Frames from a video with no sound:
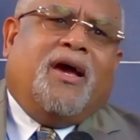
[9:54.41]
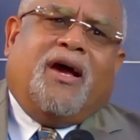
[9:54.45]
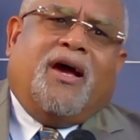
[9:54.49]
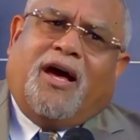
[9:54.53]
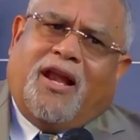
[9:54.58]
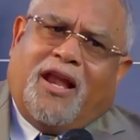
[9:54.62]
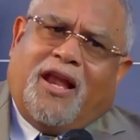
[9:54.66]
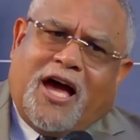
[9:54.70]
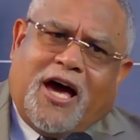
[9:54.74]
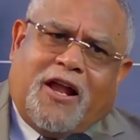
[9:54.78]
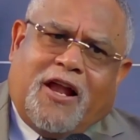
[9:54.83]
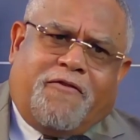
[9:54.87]
A
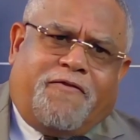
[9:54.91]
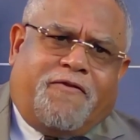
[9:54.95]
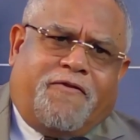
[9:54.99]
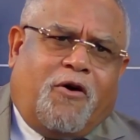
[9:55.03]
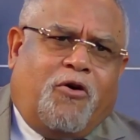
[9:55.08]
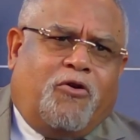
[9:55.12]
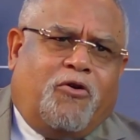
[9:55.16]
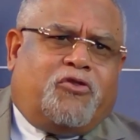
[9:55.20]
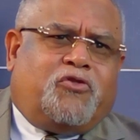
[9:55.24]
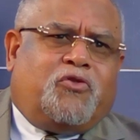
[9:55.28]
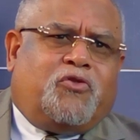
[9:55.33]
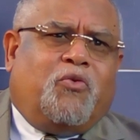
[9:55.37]
lot of
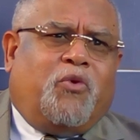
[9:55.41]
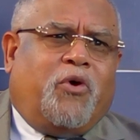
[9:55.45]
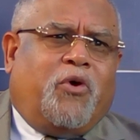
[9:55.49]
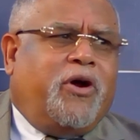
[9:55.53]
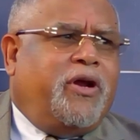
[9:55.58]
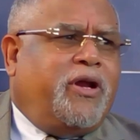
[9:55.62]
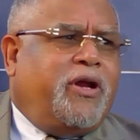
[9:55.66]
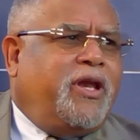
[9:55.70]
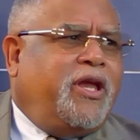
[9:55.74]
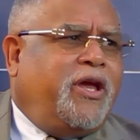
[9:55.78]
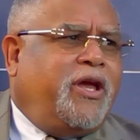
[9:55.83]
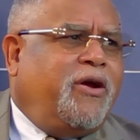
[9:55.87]
folks
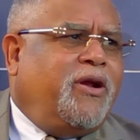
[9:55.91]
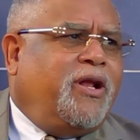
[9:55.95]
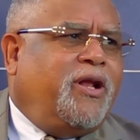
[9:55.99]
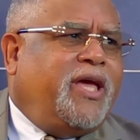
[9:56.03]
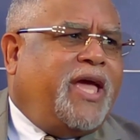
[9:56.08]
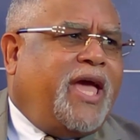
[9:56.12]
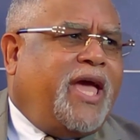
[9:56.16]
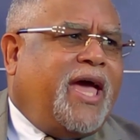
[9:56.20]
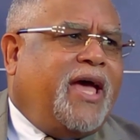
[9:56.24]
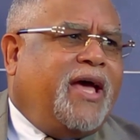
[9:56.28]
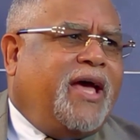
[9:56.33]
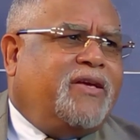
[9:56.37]
weren't
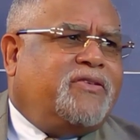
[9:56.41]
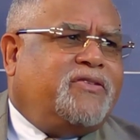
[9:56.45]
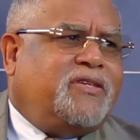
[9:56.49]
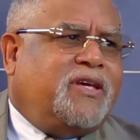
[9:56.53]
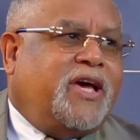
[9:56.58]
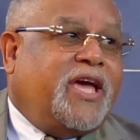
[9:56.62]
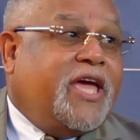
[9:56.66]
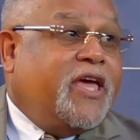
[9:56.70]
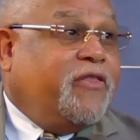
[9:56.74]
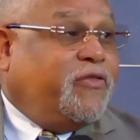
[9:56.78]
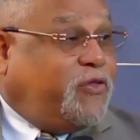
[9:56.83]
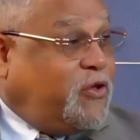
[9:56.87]
nearly as
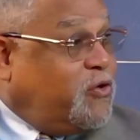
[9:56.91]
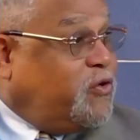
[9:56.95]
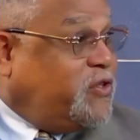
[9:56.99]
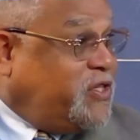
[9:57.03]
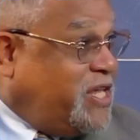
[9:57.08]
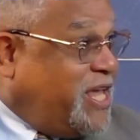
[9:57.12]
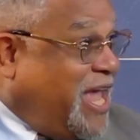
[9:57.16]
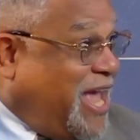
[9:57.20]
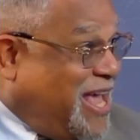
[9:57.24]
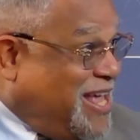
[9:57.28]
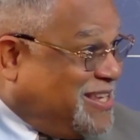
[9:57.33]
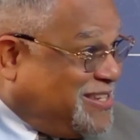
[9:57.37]

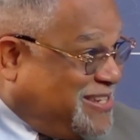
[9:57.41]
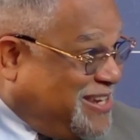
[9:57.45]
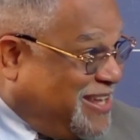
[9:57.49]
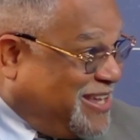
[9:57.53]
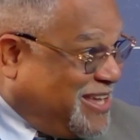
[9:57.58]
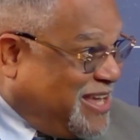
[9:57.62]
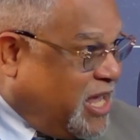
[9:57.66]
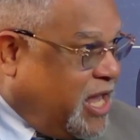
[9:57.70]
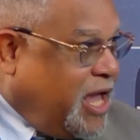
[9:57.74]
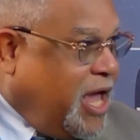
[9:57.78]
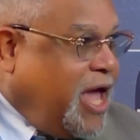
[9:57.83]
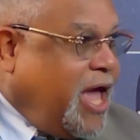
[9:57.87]
enthusiastic
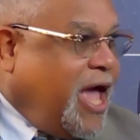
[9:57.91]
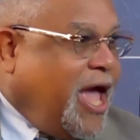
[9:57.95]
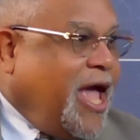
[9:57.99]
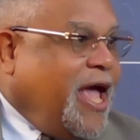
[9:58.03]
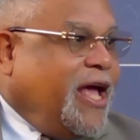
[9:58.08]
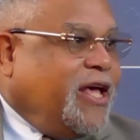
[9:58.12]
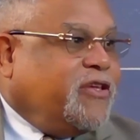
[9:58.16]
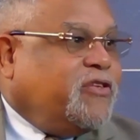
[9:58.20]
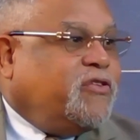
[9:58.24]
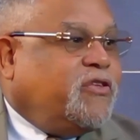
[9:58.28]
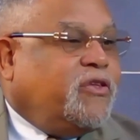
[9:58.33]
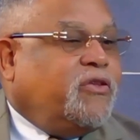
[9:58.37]

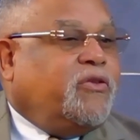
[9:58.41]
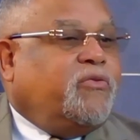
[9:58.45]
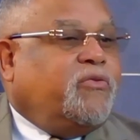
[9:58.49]
as